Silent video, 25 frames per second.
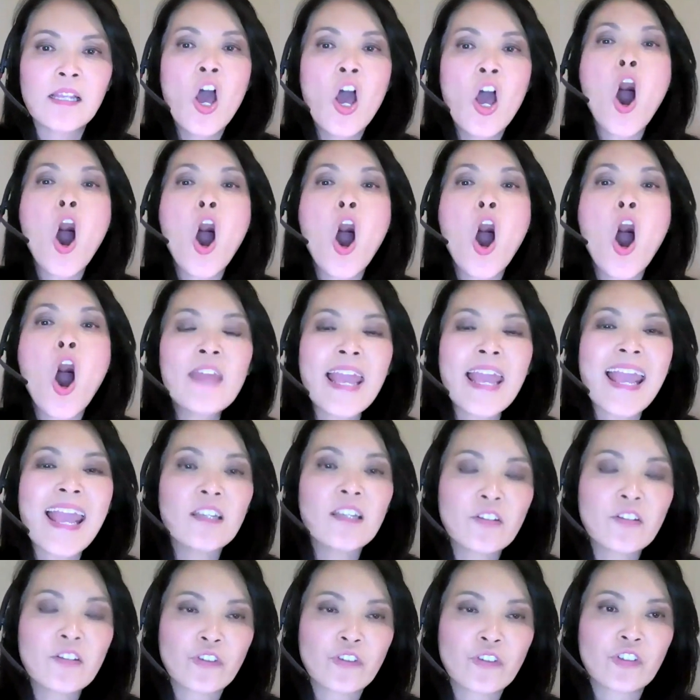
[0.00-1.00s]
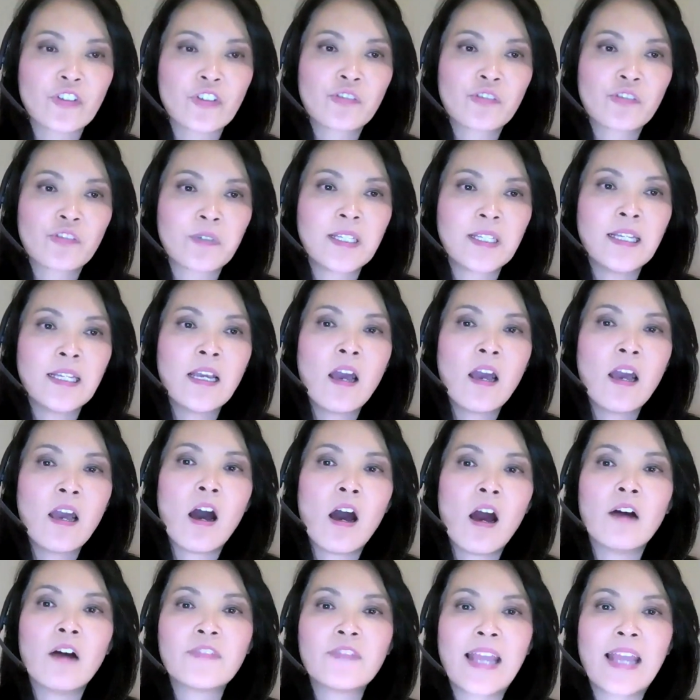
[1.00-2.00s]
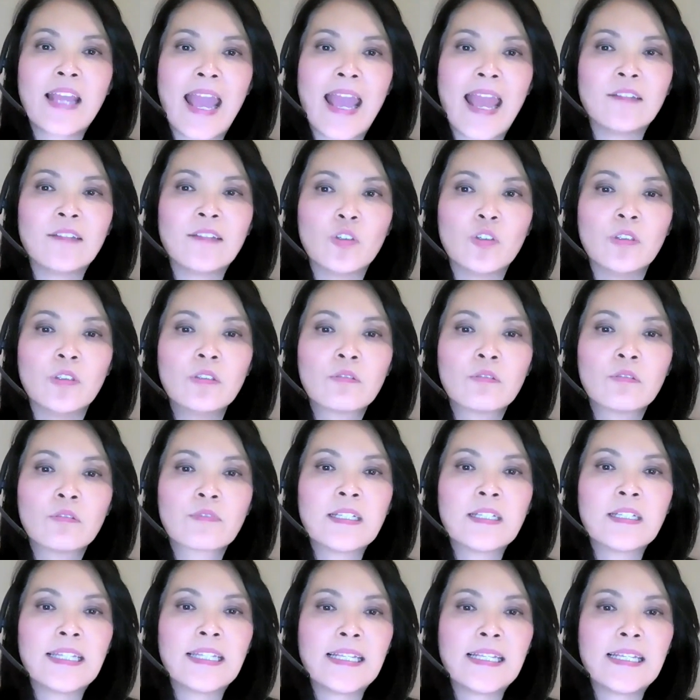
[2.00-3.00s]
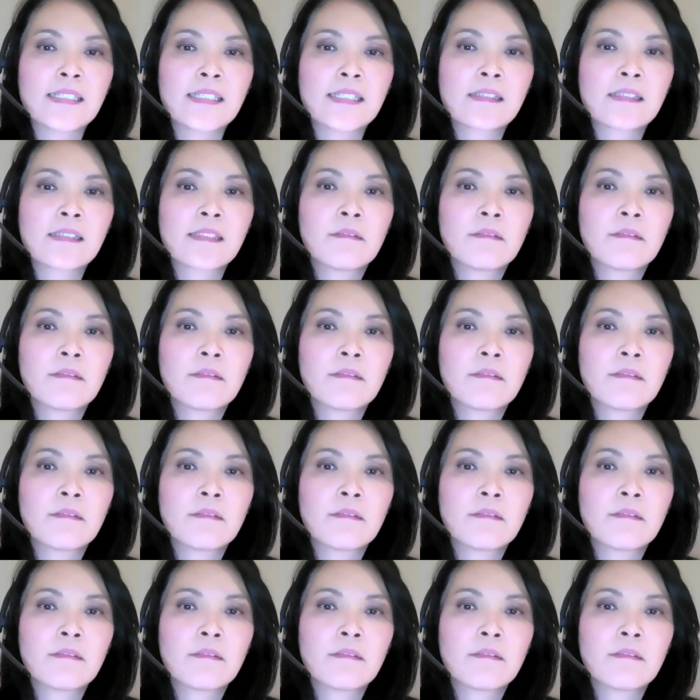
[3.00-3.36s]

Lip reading: on the anniversary of the annual release.